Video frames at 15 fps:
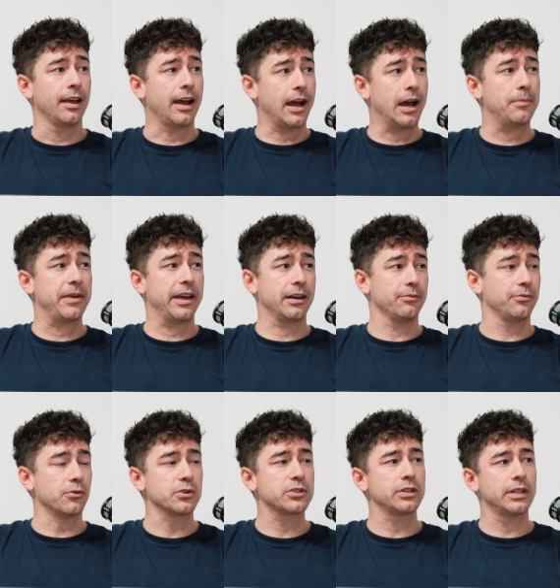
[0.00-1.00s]
And
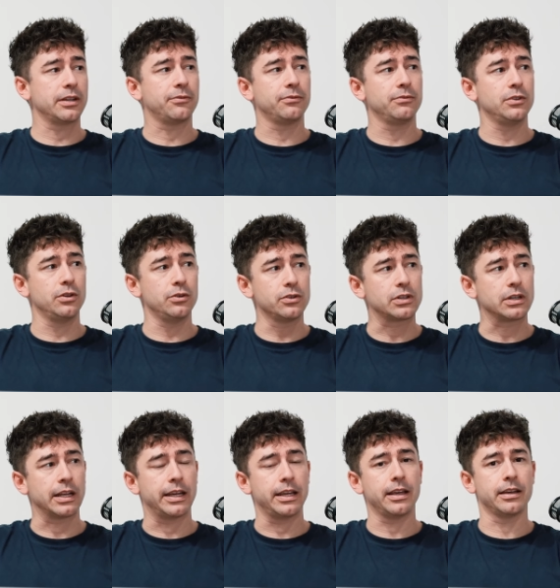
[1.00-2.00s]
unfortunately,
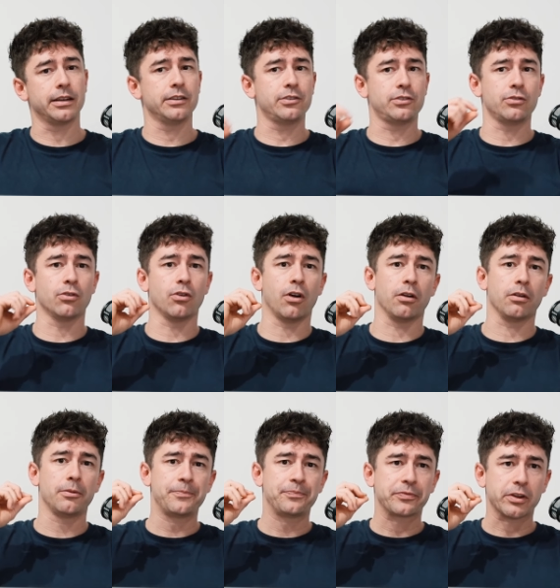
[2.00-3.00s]
usually it is your
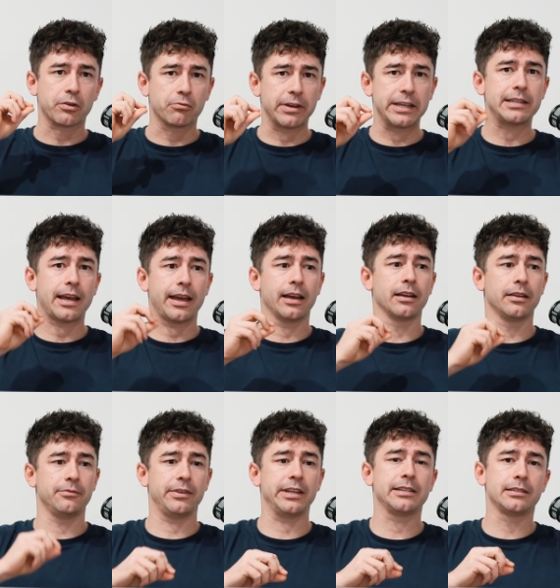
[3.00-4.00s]
retail
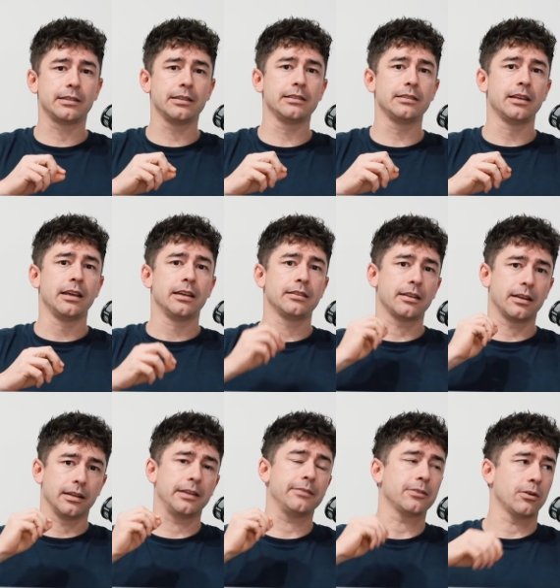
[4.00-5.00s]
investors that
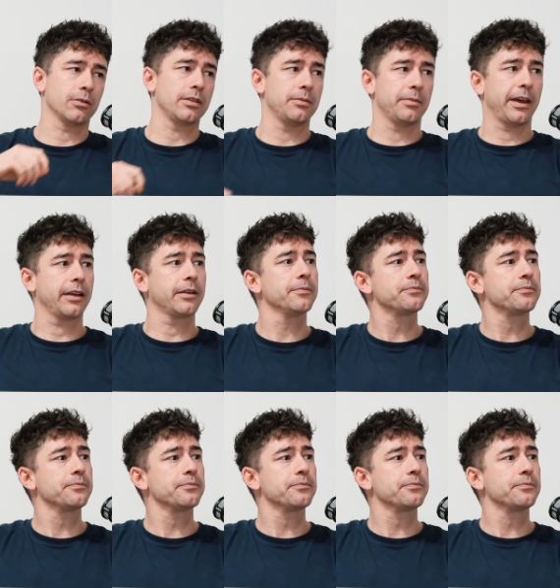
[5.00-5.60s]
are left holding the bag.